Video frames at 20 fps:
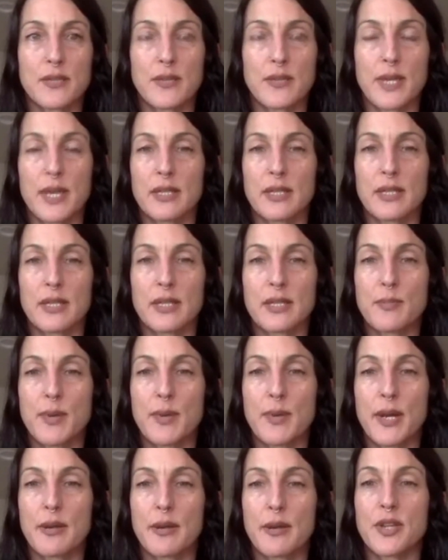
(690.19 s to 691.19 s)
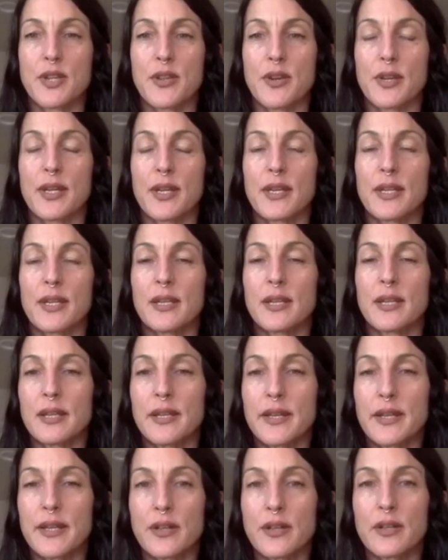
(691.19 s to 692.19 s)
that we can inspire each other and
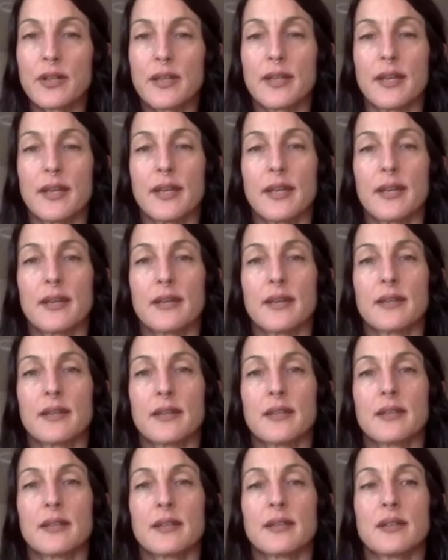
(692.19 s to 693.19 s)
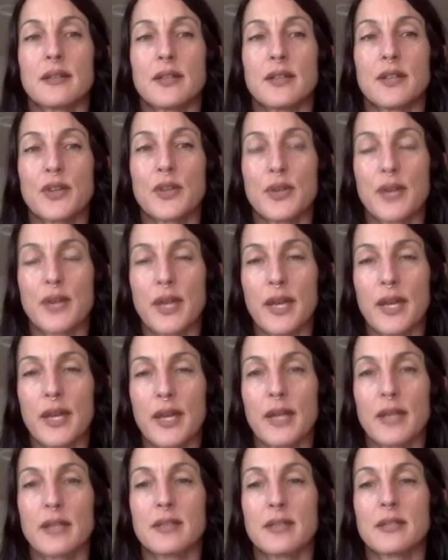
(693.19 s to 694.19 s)
literally
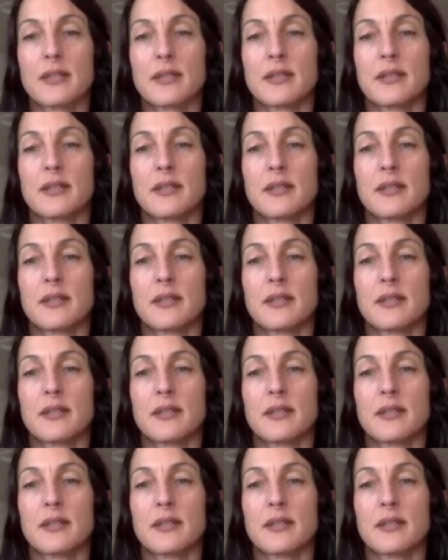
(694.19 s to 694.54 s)
create